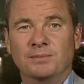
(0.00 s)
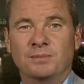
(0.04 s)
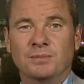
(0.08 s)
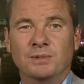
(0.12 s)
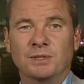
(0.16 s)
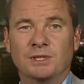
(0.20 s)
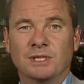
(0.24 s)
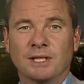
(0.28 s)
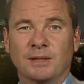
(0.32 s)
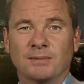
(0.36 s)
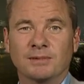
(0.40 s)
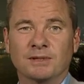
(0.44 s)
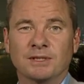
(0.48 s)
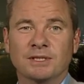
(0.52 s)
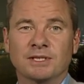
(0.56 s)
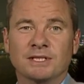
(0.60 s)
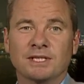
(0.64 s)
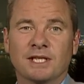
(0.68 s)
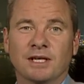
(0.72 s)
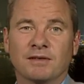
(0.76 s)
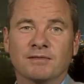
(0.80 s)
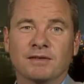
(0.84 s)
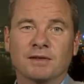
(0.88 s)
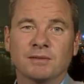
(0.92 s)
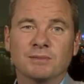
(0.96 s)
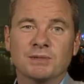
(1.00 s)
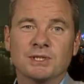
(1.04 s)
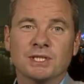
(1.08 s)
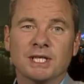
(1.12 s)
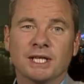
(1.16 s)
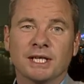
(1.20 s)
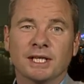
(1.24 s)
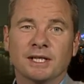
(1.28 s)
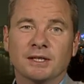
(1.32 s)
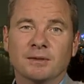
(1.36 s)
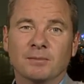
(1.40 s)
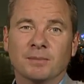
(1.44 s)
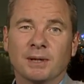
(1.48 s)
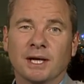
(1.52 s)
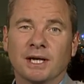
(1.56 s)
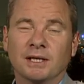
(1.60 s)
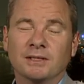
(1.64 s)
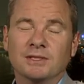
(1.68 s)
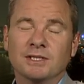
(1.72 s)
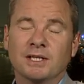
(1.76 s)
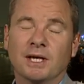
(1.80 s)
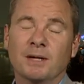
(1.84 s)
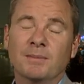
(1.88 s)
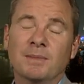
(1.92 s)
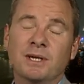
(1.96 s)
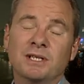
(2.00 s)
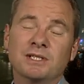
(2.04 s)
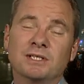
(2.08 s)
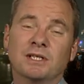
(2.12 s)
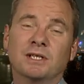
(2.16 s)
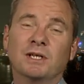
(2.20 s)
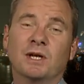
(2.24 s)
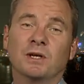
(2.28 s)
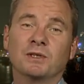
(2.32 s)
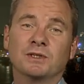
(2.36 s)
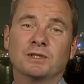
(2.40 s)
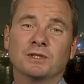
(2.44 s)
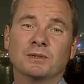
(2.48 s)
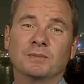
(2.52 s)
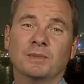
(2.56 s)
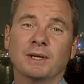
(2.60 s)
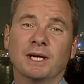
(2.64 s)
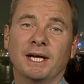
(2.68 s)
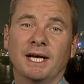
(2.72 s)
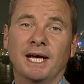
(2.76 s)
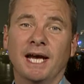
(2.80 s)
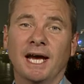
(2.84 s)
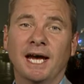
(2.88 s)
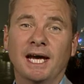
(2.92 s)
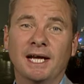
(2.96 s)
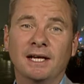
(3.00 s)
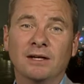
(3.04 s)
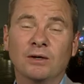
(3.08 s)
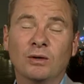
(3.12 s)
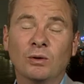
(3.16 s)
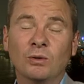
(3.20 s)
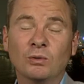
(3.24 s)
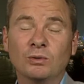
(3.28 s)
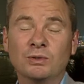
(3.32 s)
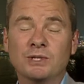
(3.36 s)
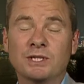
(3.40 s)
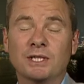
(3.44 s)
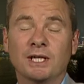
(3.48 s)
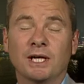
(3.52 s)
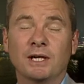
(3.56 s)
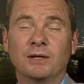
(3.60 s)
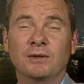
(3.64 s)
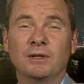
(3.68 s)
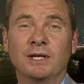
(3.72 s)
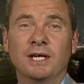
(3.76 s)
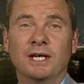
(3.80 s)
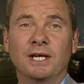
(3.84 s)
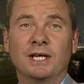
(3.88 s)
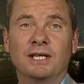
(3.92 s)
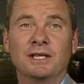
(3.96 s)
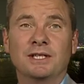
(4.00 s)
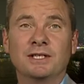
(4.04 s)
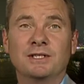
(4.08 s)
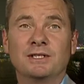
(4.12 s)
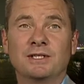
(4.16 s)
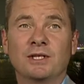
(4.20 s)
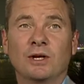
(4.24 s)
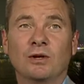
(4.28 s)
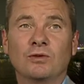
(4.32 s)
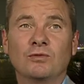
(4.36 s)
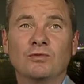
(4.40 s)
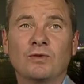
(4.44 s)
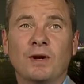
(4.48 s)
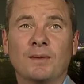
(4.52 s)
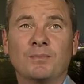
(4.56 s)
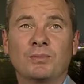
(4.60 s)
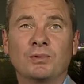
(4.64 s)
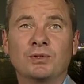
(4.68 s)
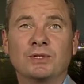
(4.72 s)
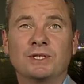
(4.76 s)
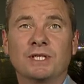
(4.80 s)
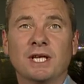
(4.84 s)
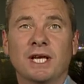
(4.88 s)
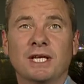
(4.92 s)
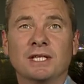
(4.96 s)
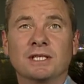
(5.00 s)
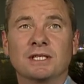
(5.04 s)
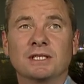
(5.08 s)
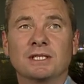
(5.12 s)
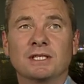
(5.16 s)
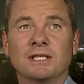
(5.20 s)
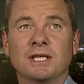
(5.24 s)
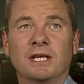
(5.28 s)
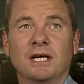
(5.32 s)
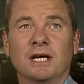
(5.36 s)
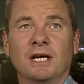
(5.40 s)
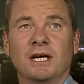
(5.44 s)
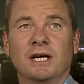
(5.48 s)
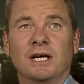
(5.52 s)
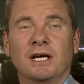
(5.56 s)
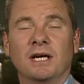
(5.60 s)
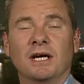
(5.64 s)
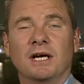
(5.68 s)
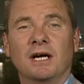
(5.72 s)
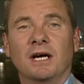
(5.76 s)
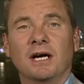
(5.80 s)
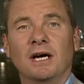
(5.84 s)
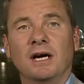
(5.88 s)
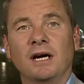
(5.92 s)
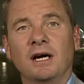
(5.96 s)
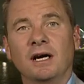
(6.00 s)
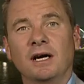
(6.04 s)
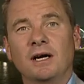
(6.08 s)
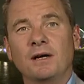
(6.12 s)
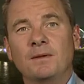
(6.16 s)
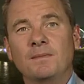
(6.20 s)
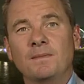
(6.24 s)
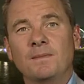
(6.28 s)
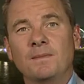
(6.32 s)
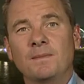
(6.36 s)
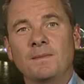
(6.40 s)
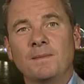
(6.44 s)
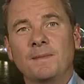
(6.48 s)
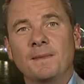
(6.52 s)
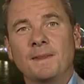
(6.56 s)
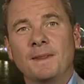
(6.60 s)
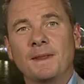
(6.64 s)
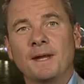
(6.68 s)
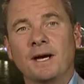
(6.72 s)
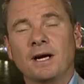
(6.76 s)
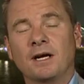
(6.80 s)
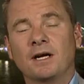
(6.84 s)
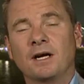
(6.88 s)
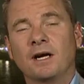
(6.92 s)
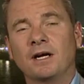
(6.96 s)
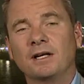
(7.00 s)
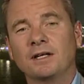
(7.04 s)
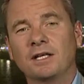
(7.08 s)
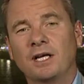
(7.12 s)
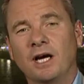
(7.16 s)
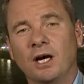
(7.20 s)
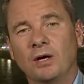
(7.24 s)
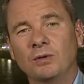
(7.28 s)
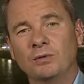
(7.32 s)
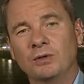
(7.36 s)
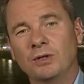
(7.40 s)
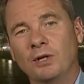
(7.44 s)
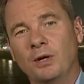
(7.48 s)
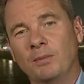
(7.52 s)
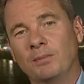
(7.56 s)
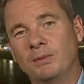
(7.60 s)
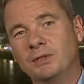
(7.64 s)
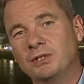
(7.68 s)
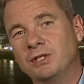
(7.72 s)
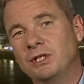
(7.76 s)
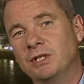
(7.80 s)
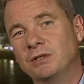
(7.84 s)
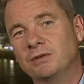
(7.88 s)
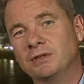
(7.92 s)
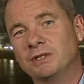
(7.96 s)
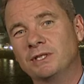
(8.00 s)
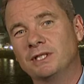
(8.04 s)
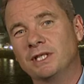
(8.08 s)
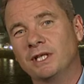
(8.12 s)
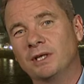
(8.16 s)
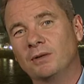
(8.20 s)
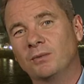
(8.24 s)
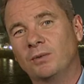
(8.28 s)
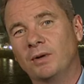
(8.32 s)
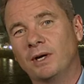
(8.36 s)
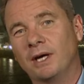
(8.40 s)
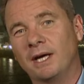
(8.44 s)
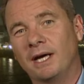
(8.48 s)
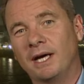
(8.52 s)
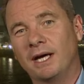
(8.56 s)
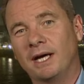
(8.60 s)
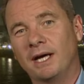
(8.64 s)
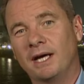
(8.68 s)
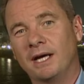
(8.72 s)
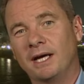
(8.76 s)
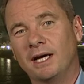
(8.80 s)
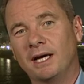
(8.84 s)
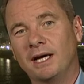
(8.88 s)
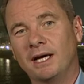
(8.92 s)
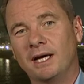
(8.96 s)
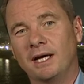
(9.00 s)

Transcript: some of the stuff I'm singing about. So it means a lot to me. And also this song represents a kind of golden opportunity where